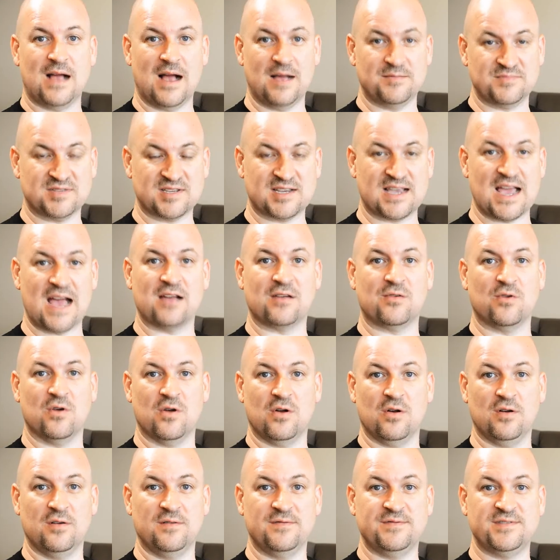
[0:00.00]
I'm Scott
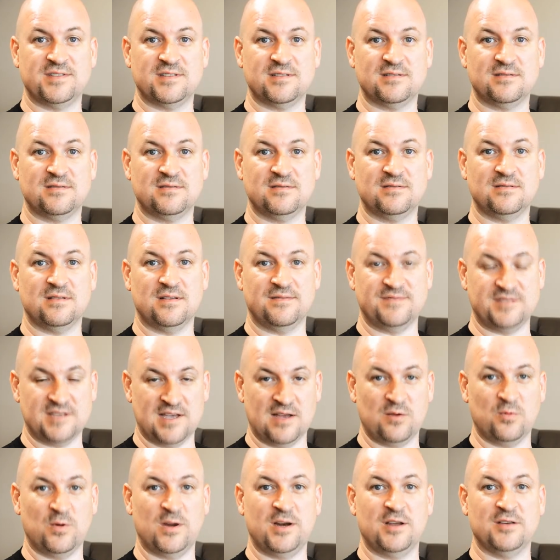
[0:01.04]
Groves of
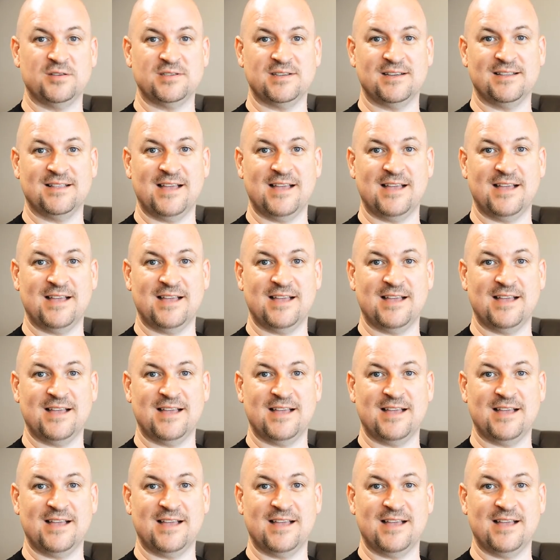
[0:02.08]
Zen Windows